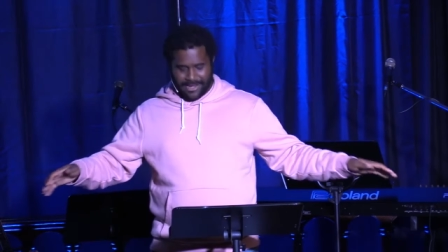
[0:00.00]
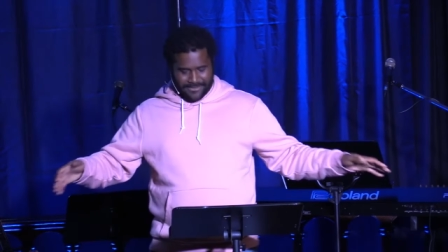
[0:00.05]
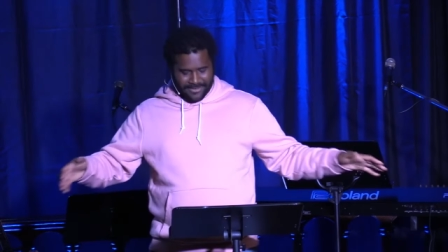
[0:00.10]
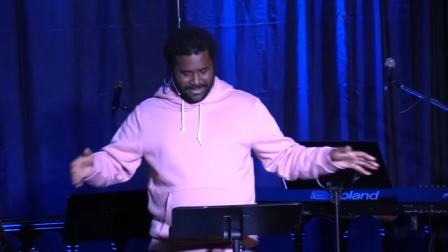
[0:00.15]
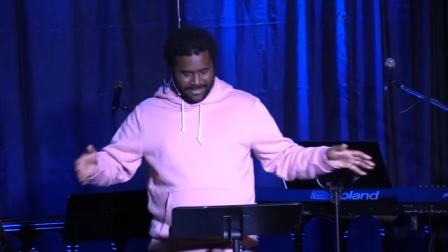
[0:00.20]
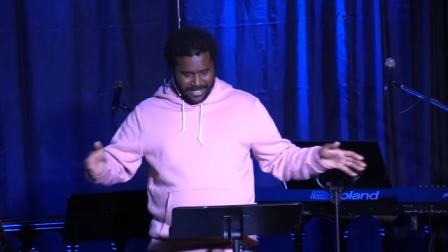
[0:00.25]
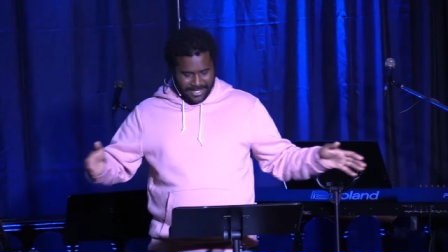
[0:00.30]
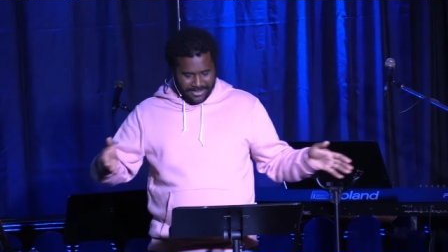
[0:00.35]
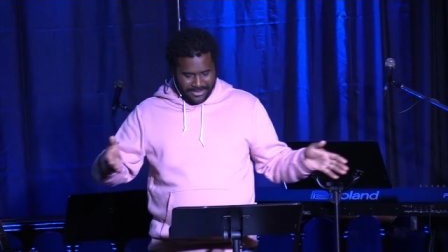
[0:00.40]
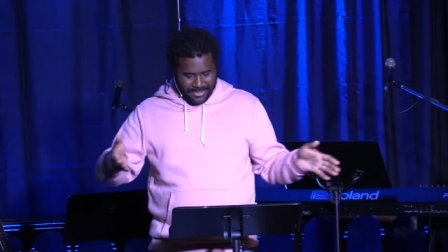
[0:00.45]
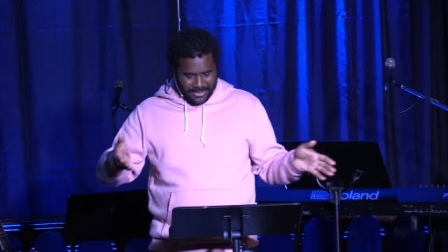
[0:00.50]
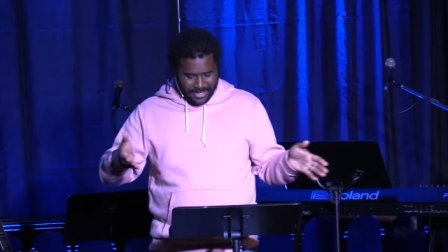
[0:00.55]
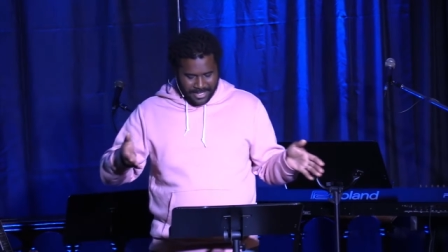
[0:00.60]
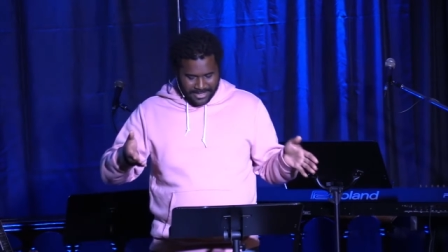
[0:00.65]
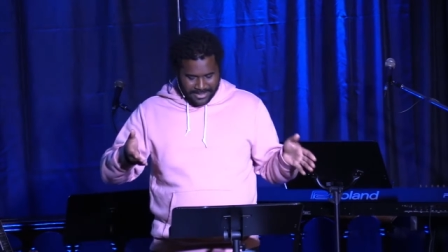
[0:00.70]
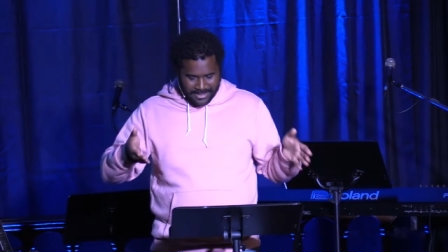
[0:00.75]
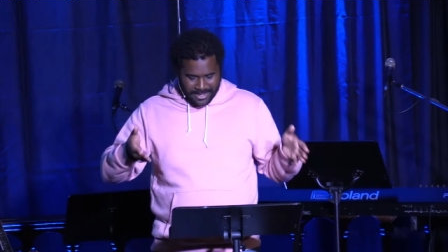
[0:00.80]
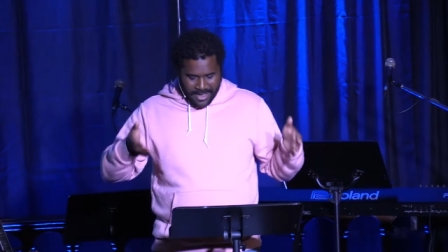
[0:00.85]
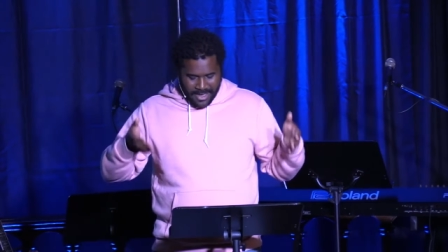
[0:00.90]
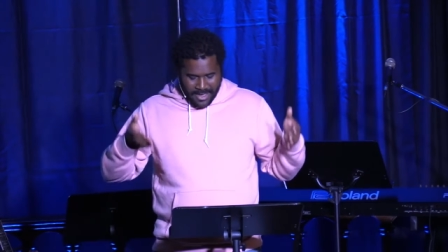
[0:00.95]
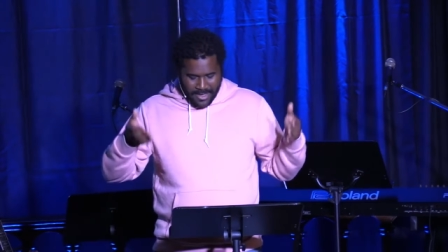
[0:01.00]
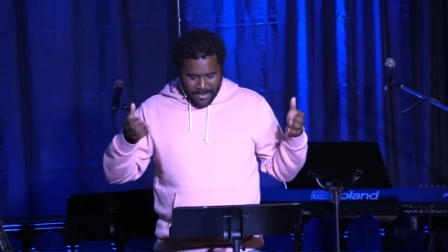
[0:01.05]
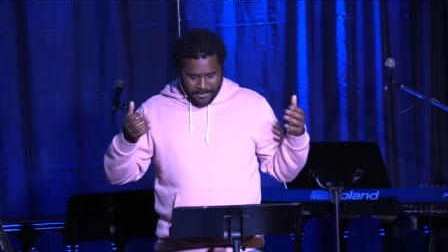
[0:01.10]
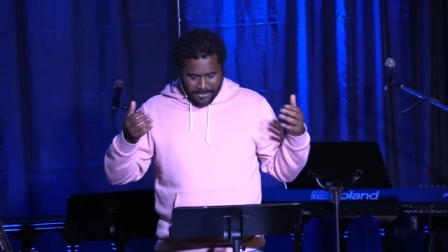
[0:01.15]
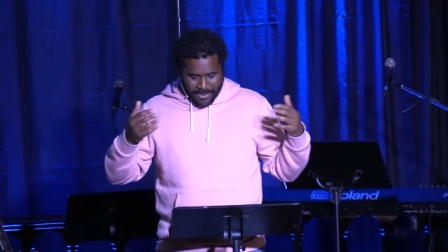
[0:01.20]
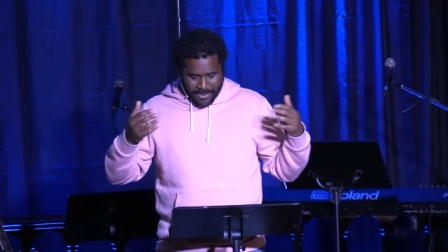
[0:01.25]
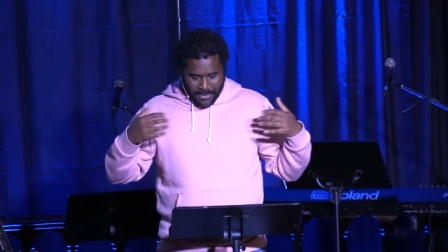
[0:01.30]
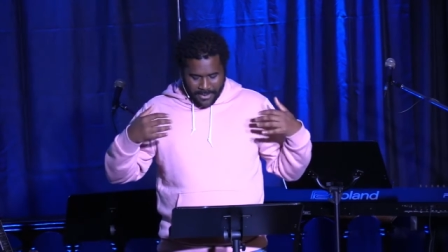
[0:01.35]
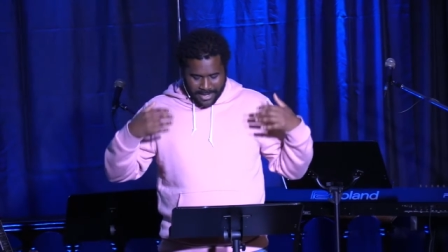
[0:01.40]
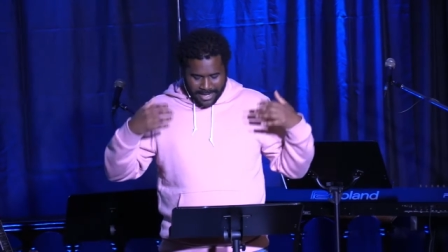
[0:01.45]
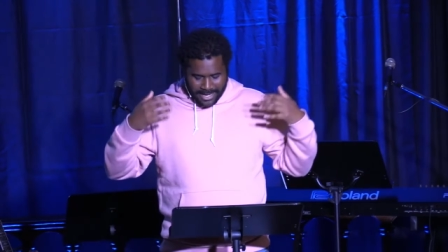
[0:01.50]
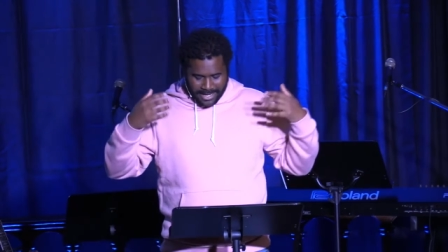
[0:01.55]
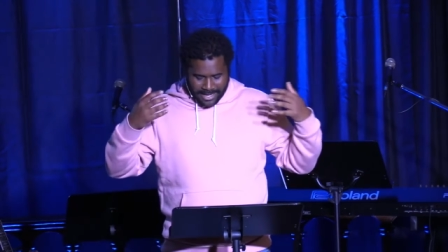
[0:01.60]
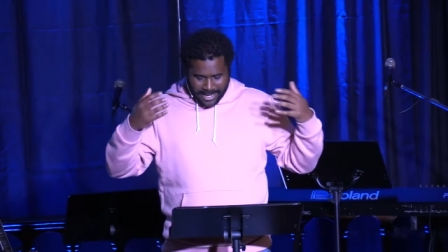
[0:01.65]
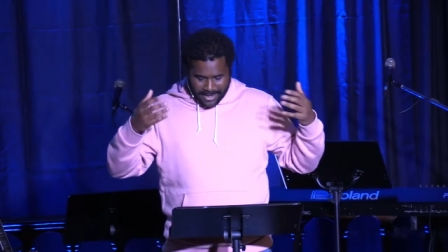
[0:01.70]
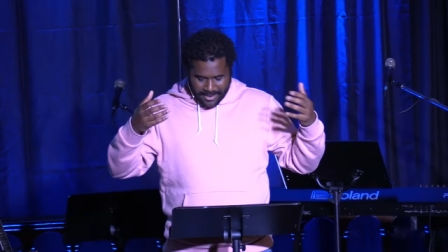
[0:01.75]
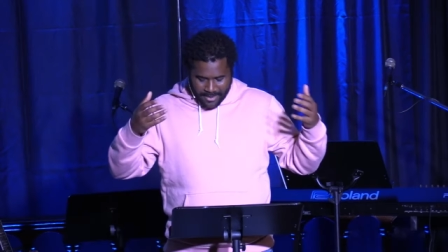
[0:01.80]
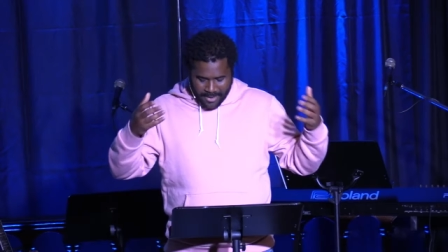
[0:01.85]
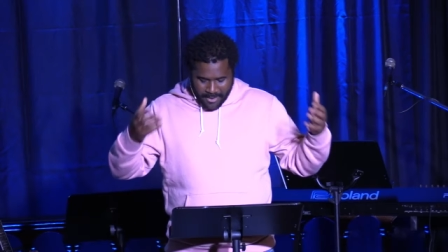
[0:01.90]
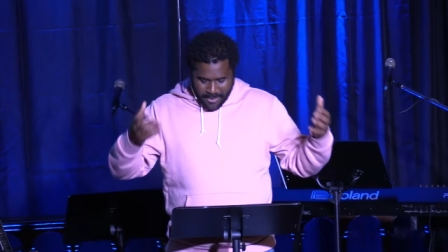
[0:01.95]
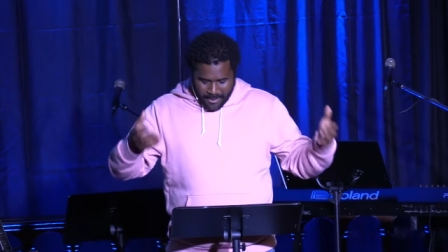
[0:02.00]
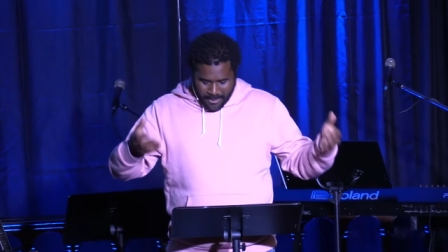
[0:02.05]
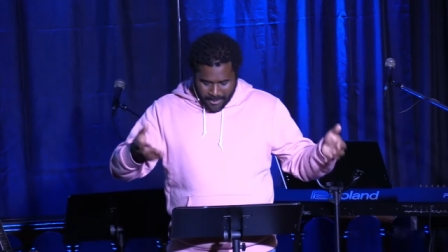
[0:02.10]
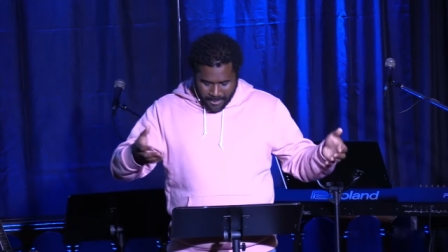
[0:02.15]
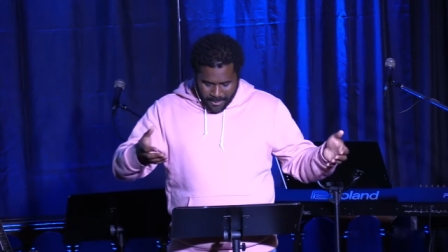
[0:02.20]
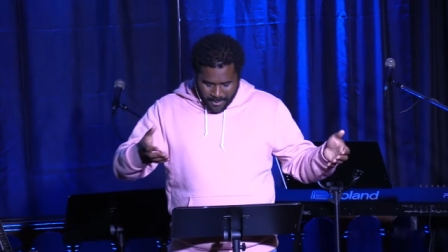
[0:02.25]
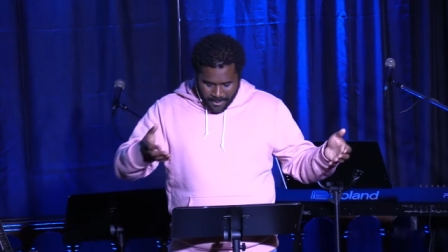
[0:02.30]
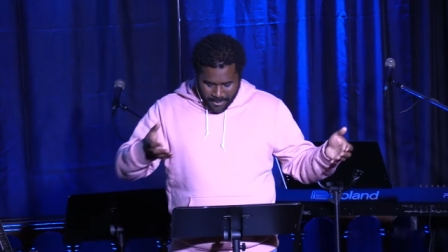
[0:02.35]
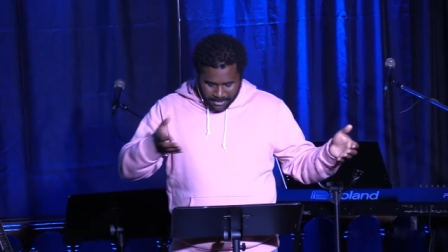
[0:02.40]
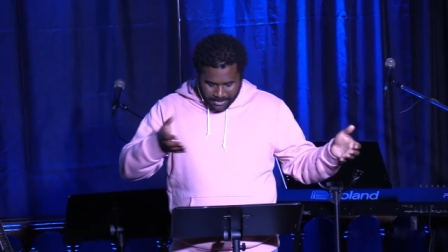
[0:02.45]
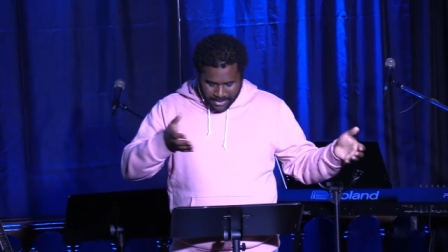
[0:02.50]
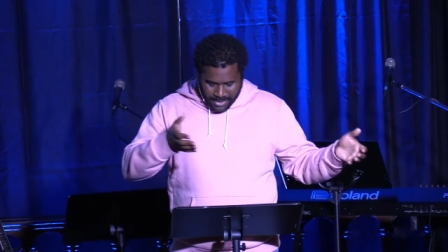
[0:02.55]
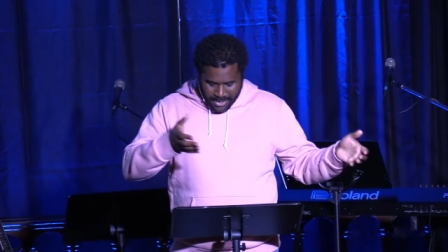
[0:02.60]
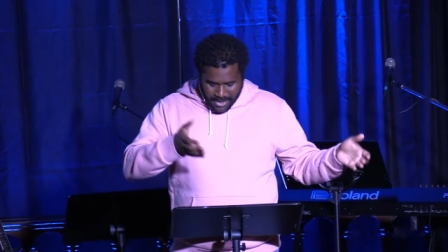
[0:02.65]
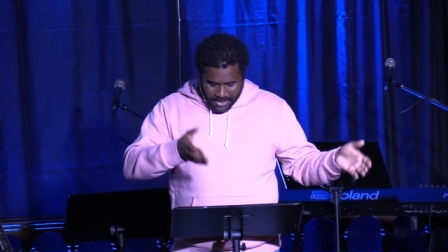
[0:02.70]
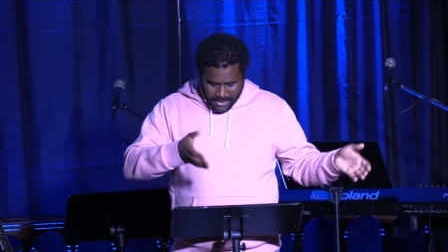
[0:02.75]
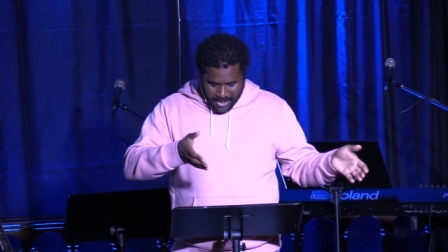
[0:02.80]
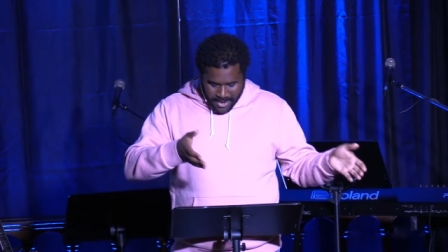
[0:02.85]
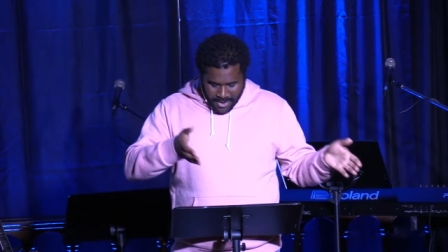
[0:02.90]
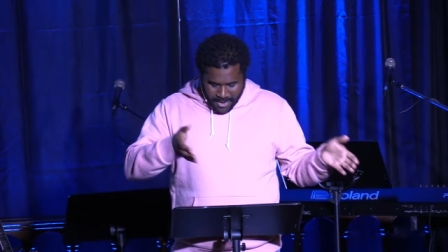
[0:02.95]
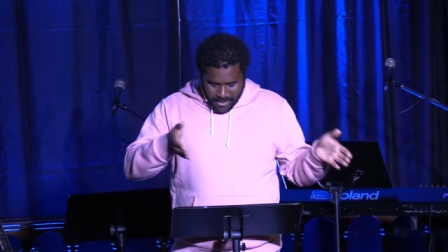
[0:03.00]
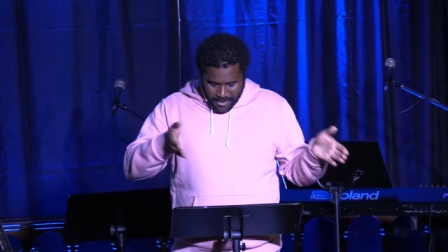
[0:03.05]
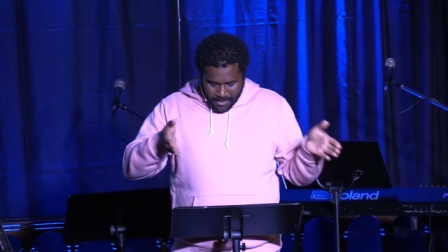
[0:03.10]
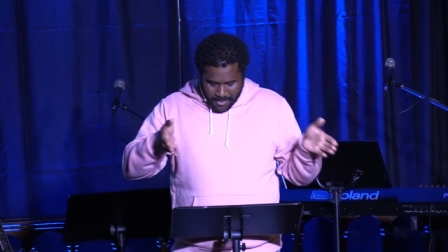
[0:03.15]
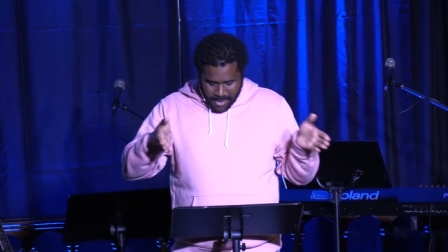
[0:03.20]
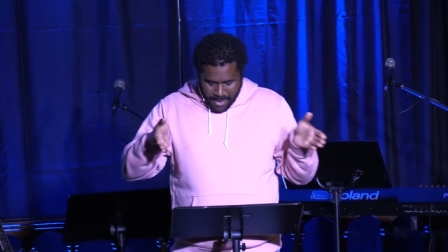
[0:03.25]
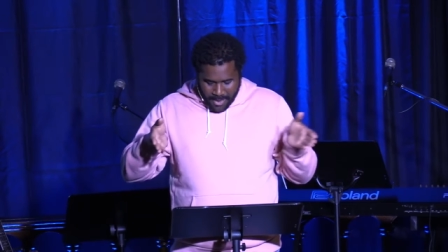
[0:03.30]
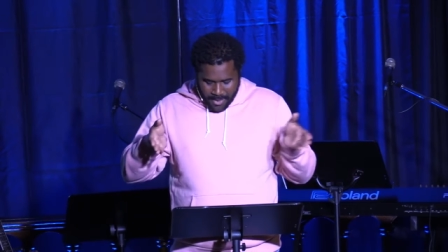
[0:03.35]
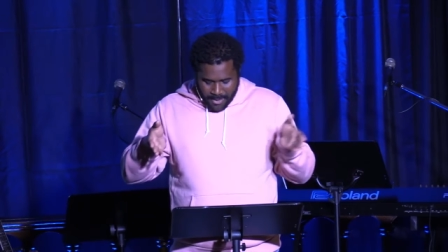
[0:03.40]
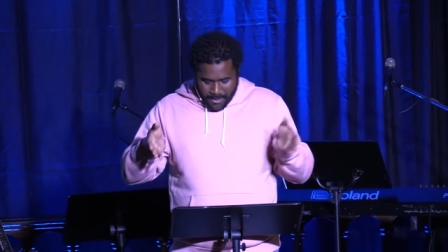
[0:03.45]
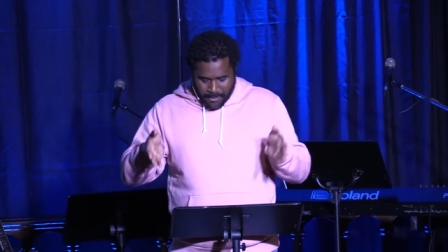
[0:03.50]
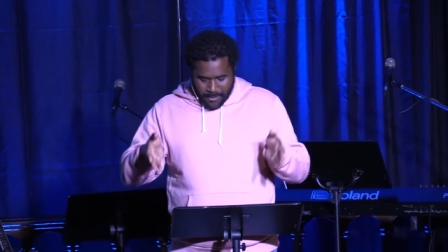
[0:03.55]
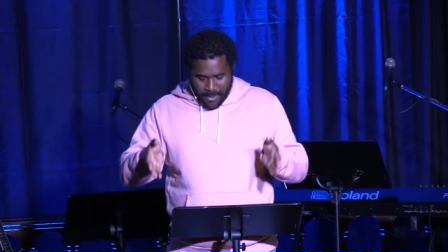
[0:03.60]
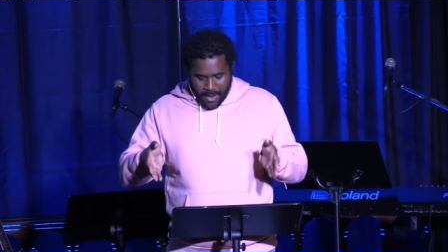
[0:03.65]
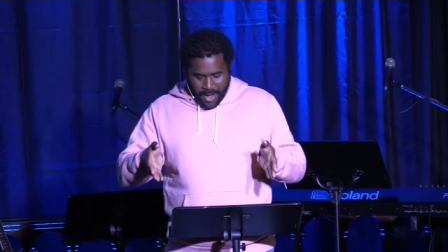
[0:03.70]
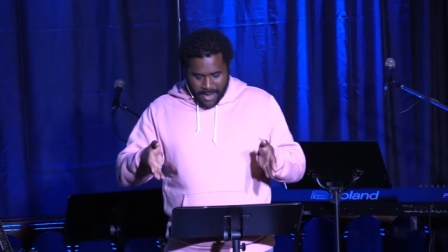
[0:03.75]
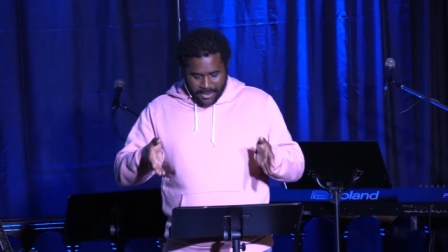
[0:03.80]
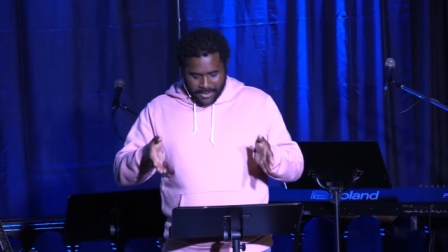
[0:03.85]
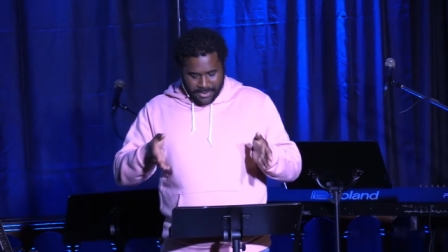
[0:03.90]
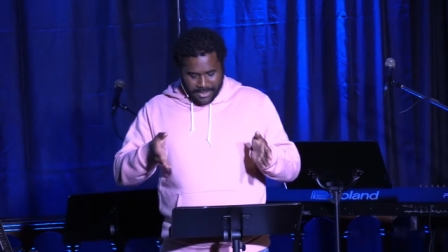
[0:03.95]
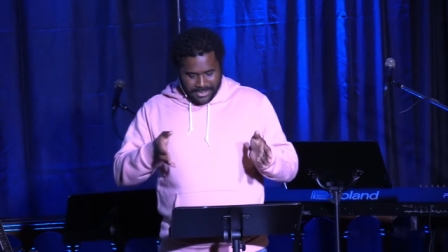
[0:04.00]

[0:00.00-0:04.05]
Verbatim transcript: If a cistern is broken, it can hold no water.